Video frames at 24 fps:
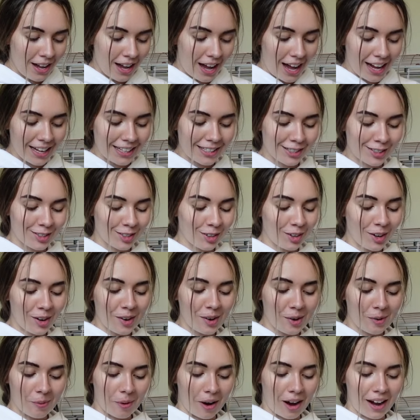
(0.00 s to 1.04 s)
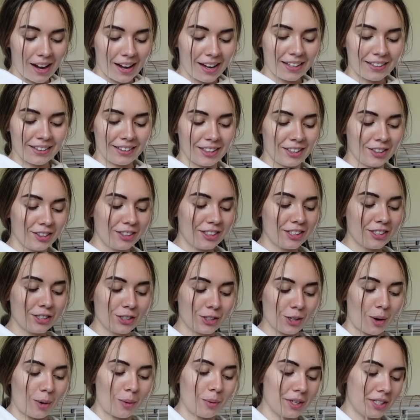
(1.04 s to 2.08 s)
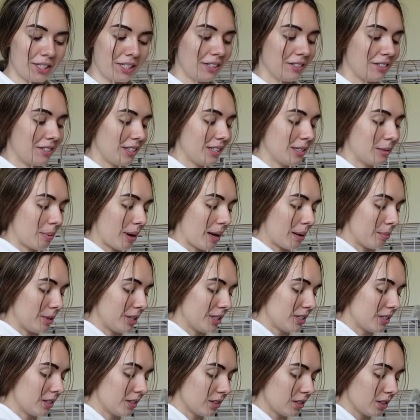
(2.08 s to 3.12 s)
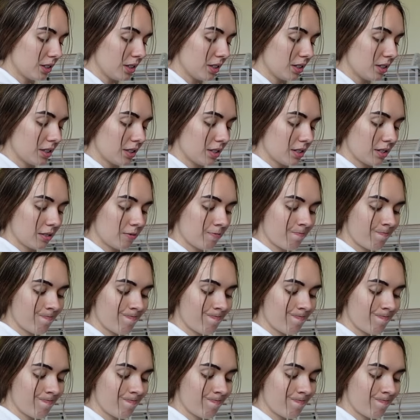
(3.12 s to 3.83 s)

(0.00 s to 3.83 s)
I still don't know why I literally just always use these baby scissors,